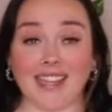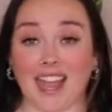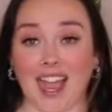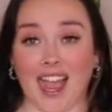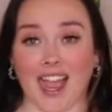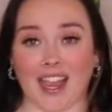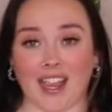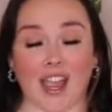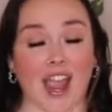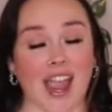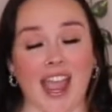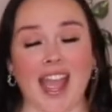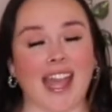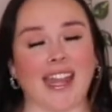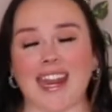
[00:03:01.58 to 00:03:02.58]
tie,
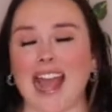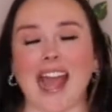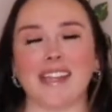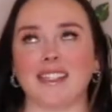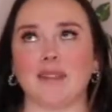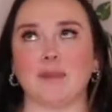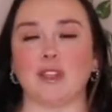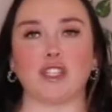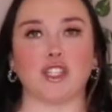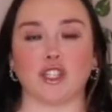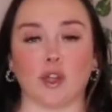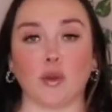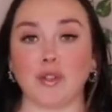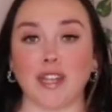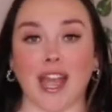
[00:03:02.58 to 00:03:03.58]
I, it has to be
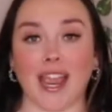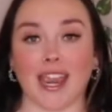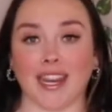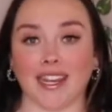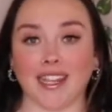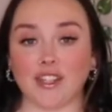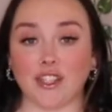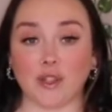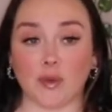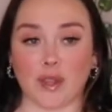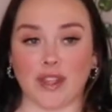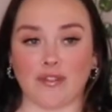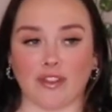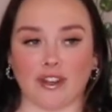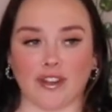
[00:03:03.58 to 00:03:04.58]
so tight to
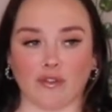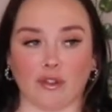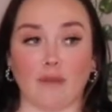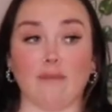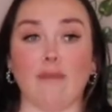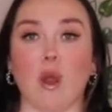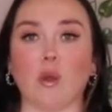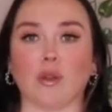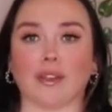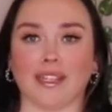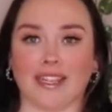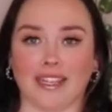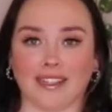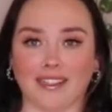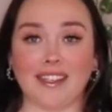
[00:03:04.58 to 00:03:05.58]
even
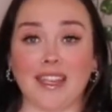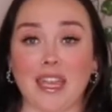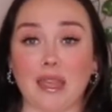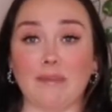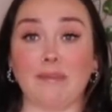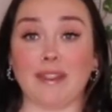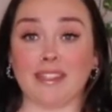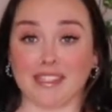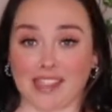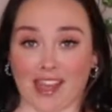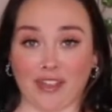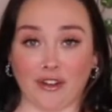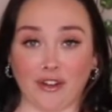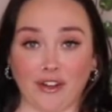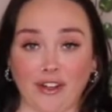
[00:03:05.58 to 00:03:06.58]
remotely keep me
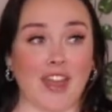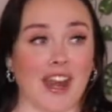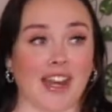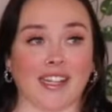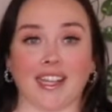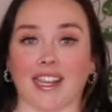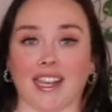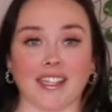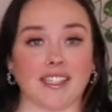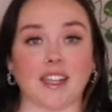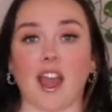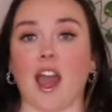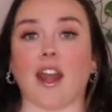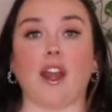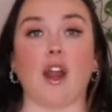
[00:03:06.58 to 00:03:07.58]
together that it like is
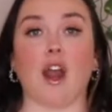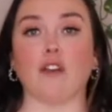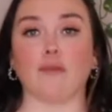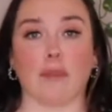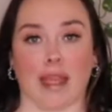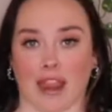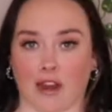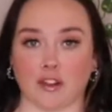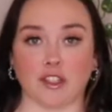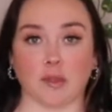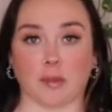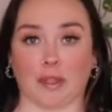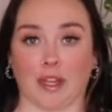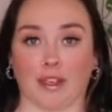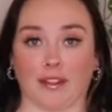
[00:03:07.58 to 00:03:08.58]
cutting off my air
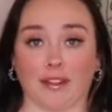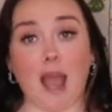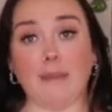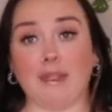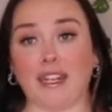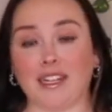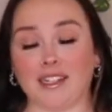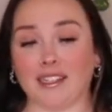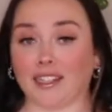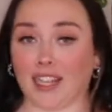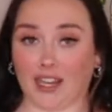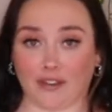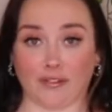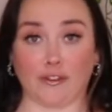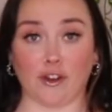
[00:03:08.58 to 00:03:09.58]
supply. I mean,
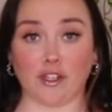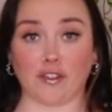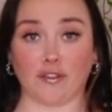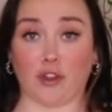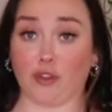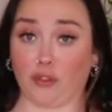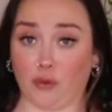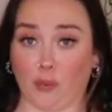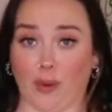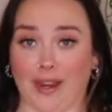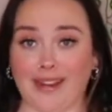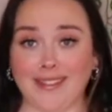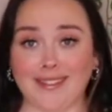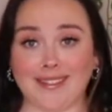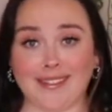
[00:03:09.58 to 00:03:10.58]
like first of all, the
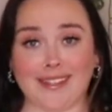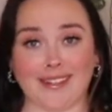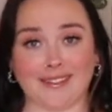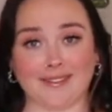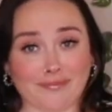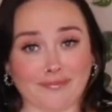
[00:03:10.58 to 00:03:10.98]
waist,